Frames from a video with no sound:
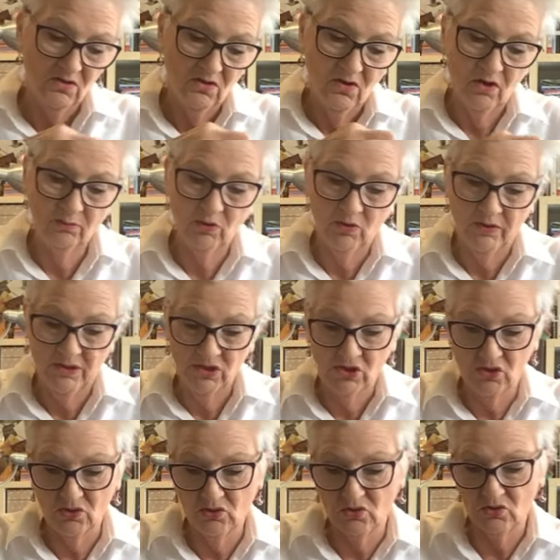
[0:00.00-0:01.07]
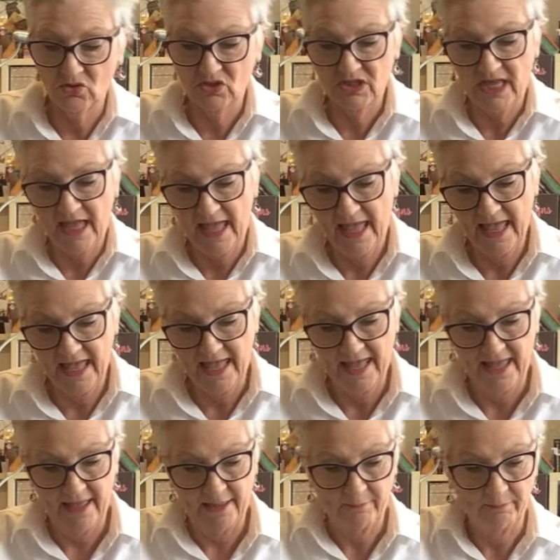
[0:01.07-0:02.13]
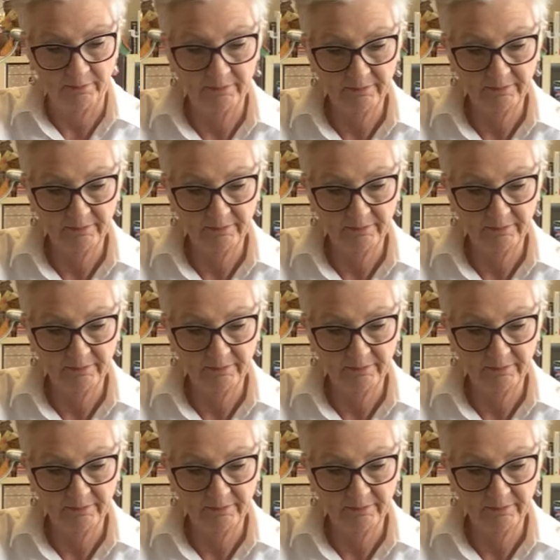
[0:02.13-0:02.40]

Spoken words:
I'm going to use a ham,